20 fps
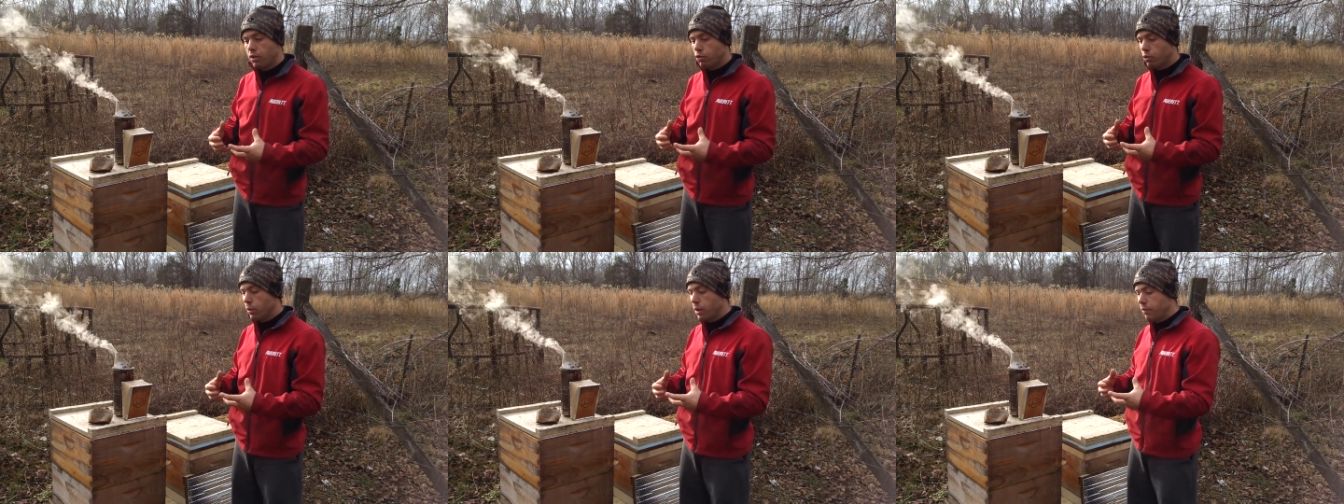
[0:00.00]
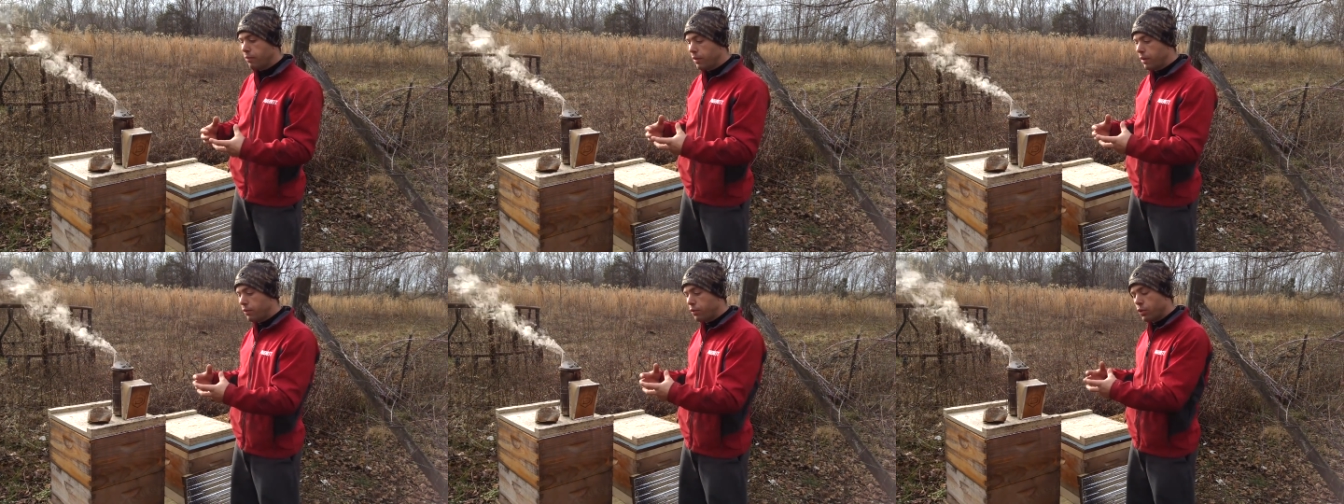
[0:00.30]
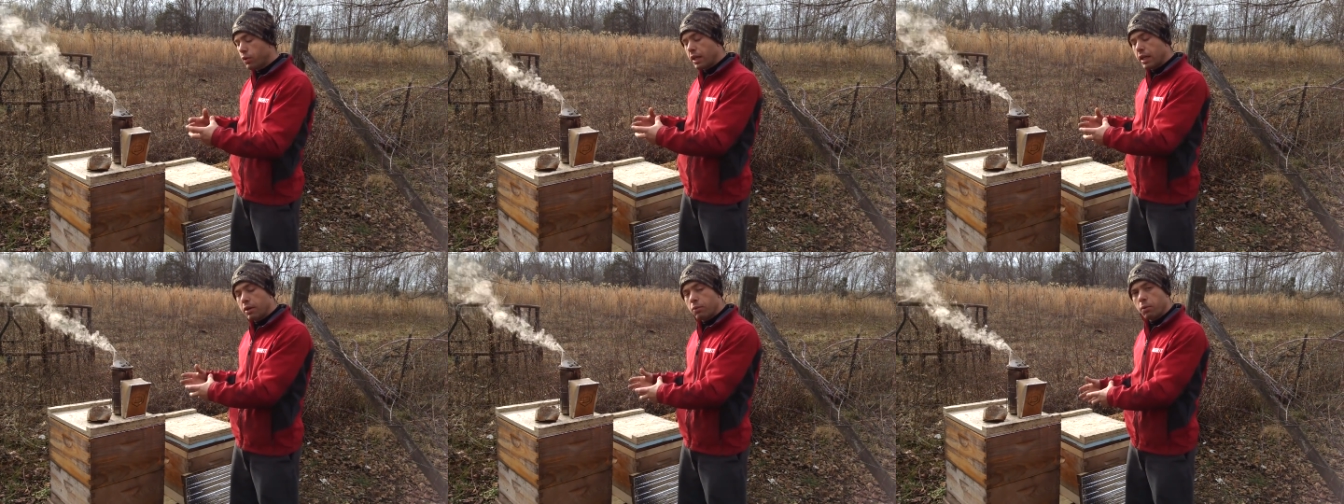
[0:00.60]
So even if
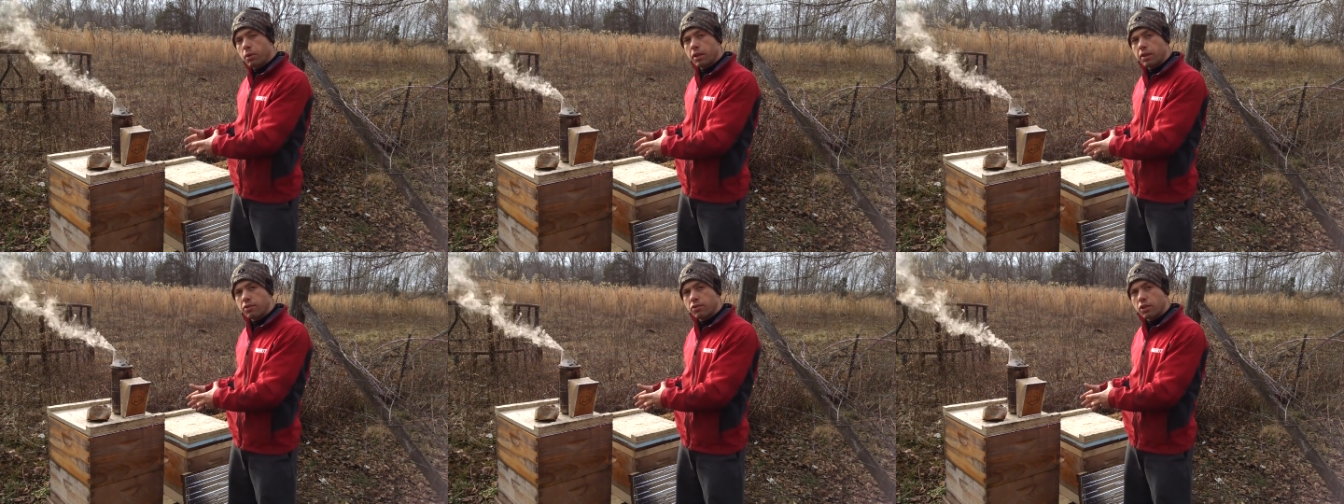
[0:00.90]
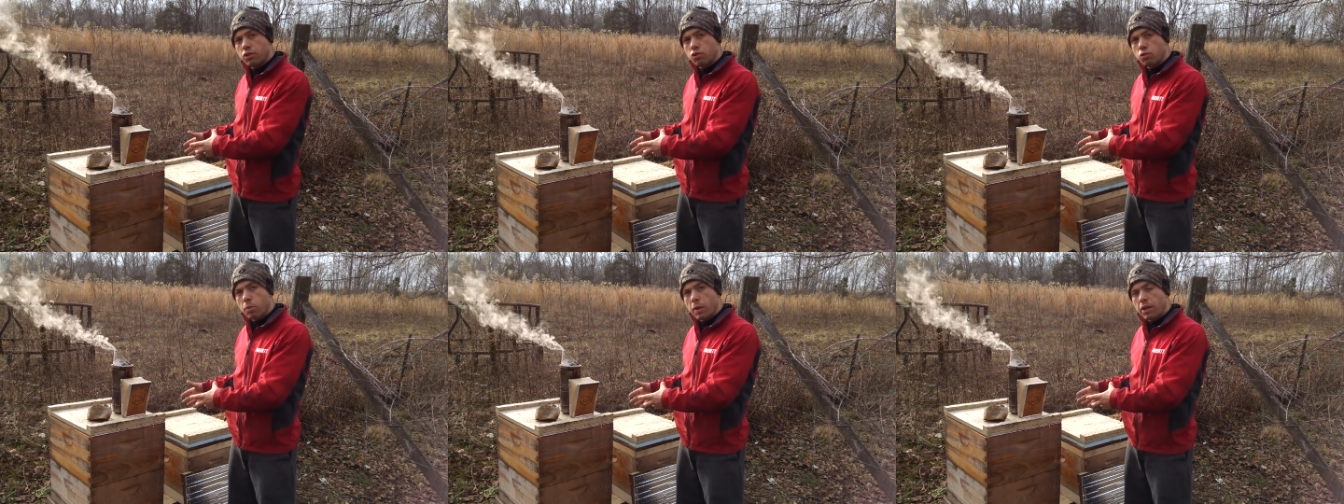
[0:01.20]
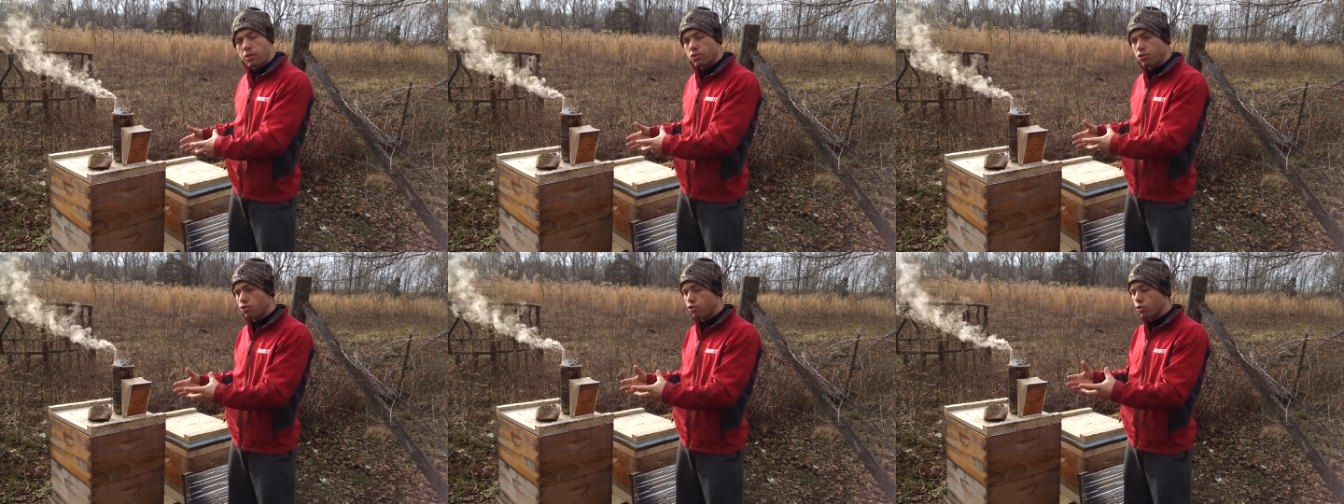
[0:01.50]
you get in one of these
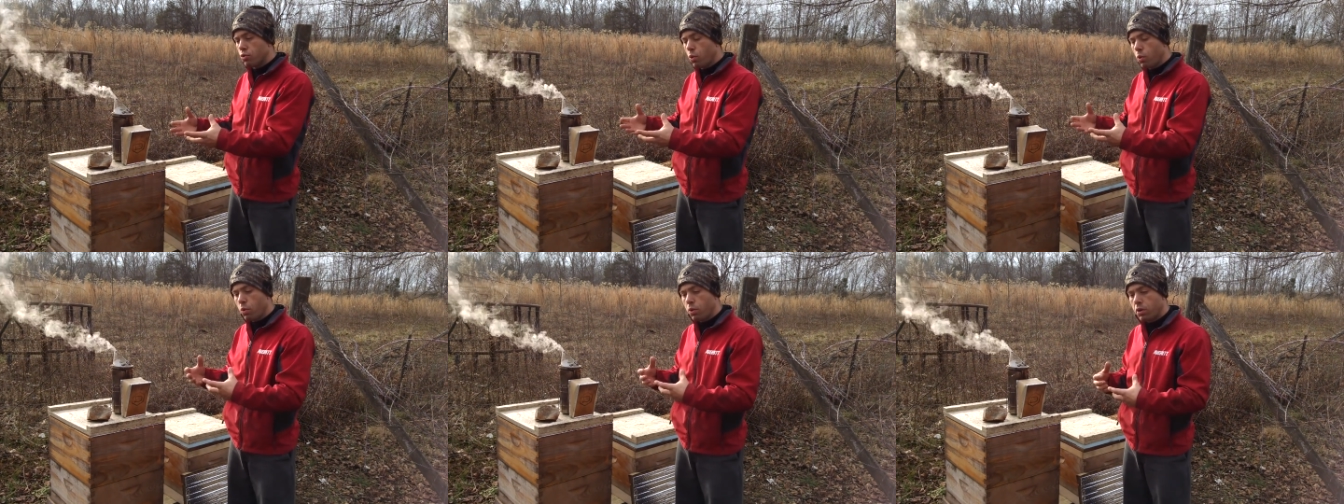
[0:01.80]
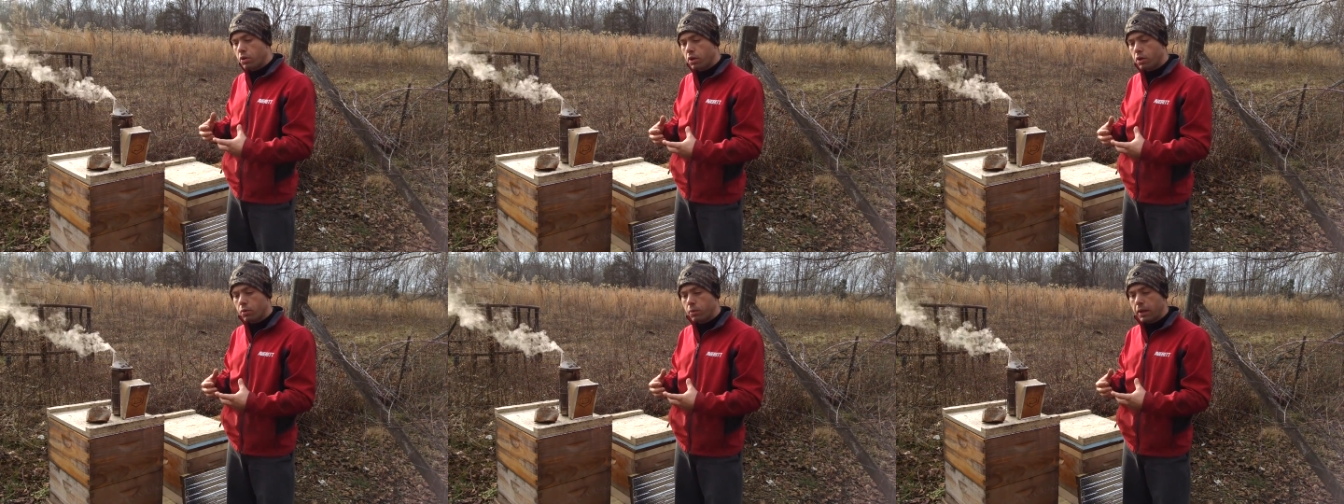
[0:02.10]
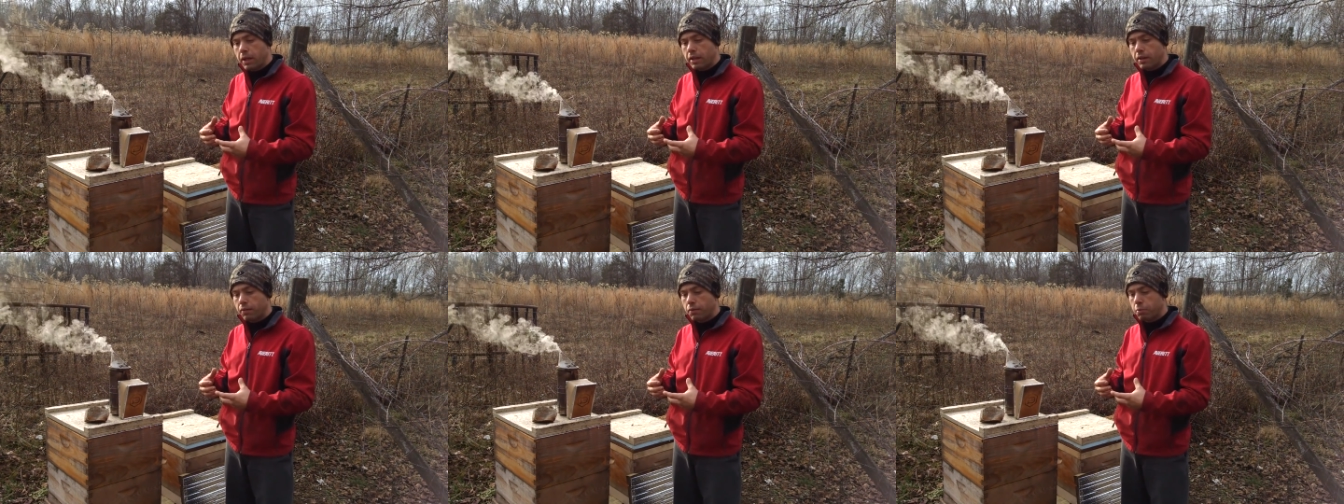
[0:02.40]
situations, you order a
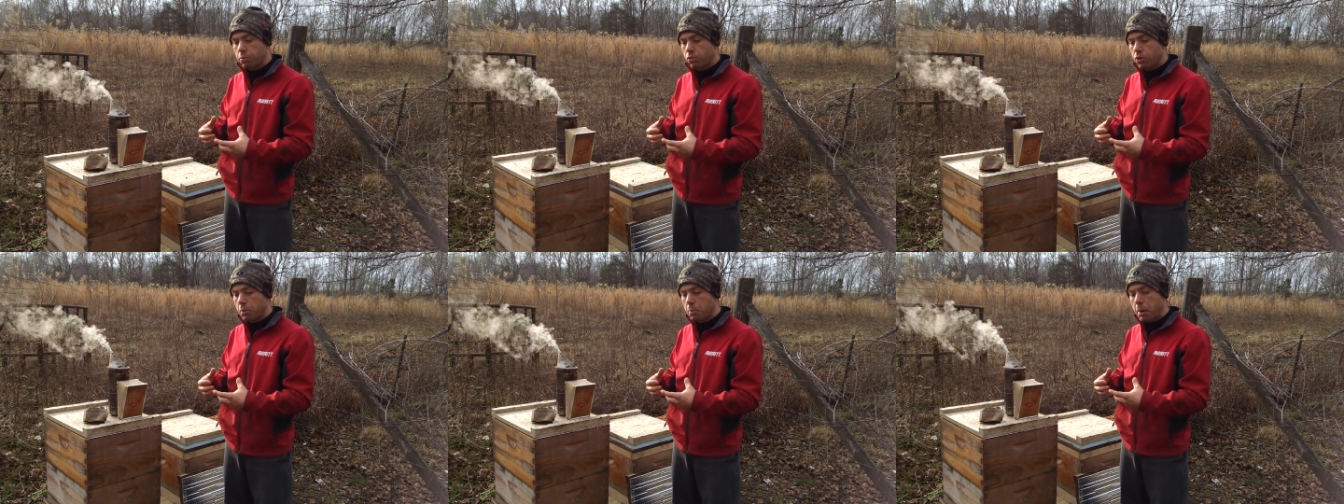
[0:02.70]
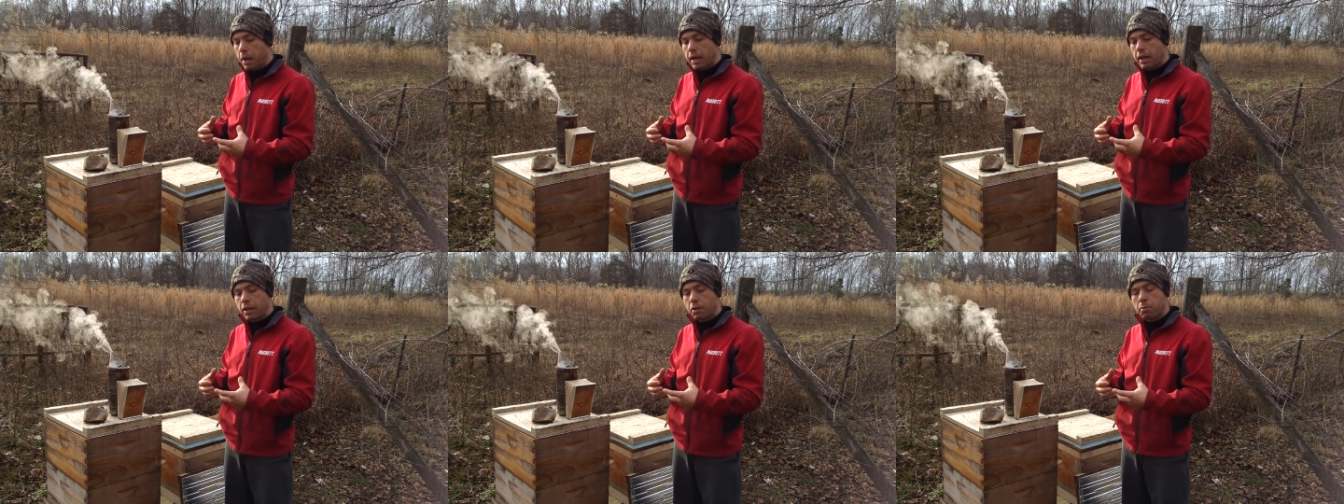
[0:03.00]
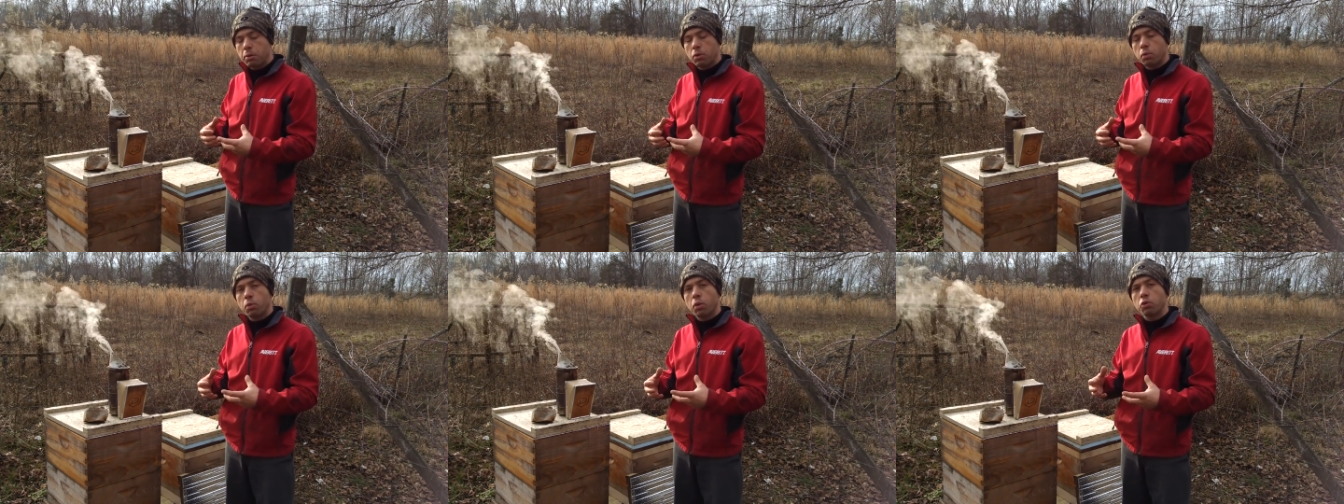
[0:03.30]
queen in from somebody, it
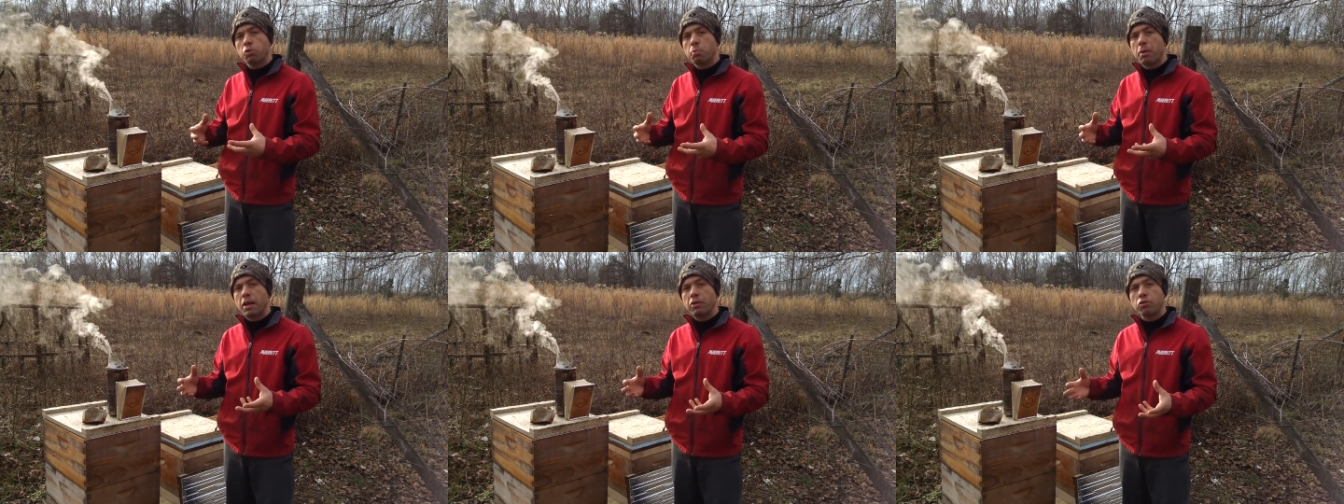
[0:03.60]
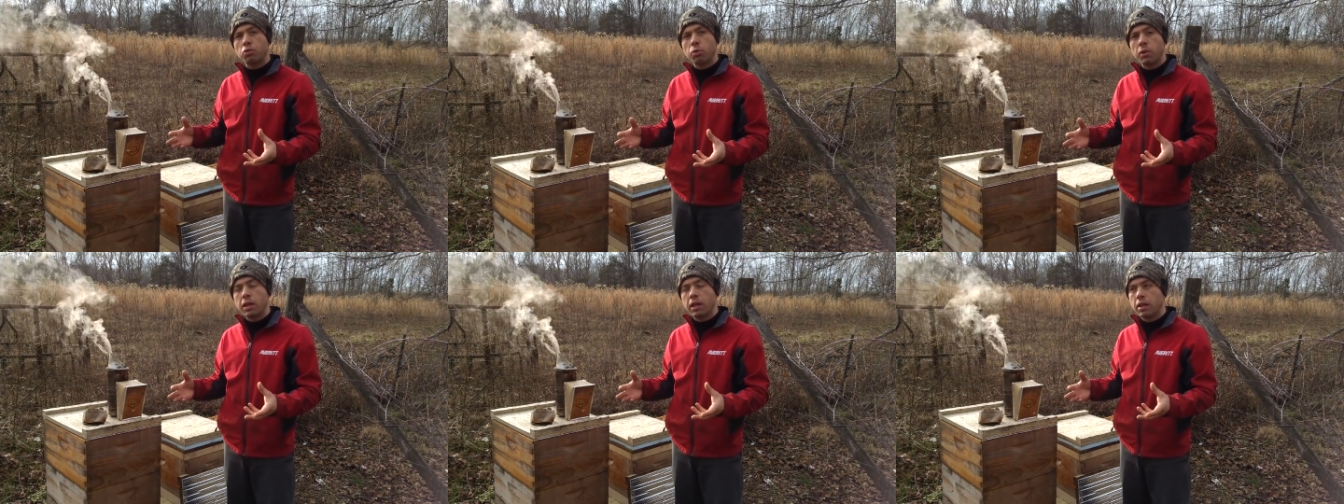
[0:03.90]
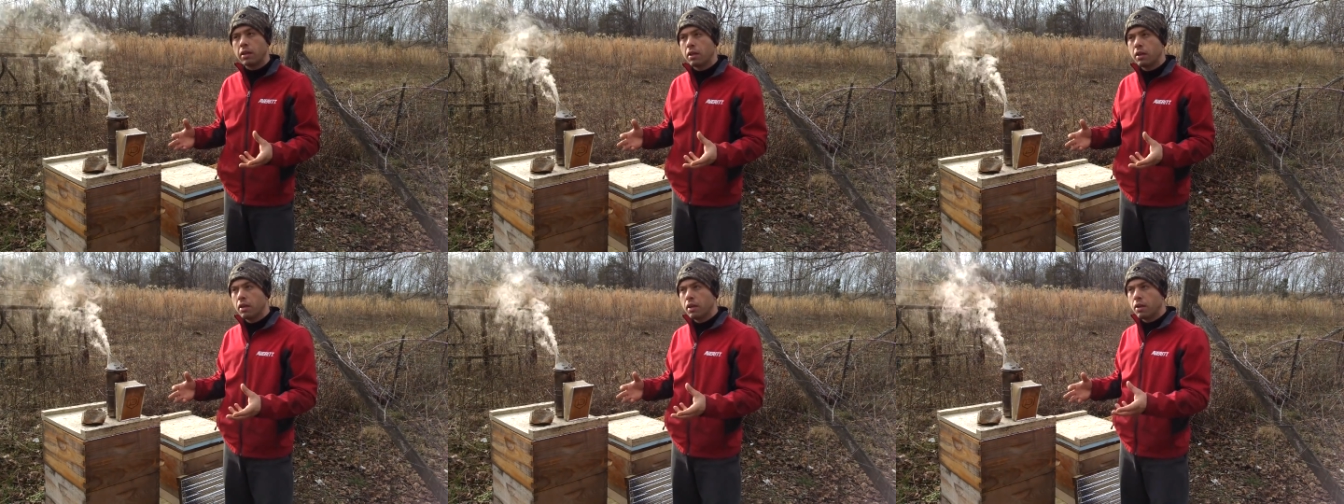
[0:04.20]
could be the world's best
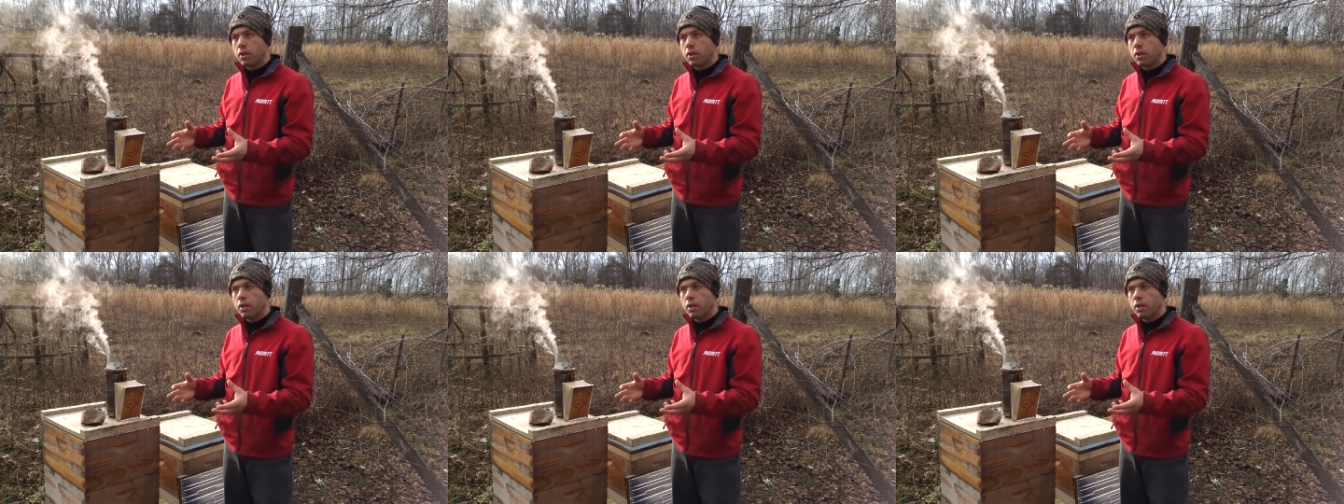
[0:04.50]
queen.